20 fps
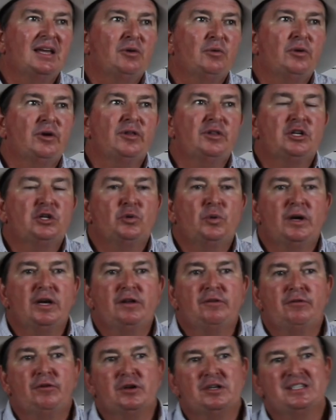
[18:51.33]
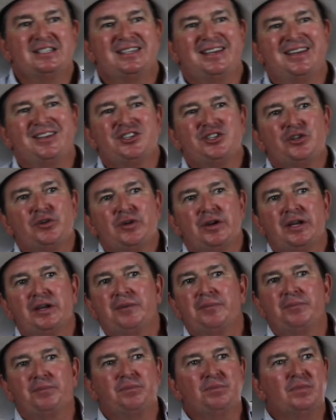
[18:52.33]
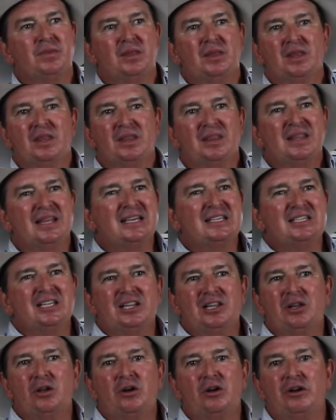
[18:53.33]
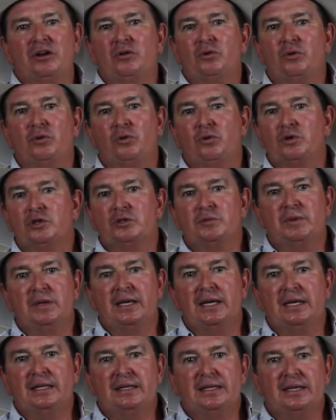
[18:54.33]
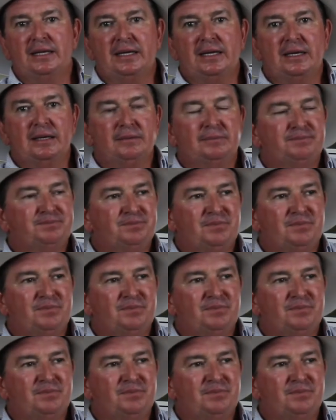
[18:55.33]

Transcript: We're in the 21st century. There's a lot of good horsemen out there,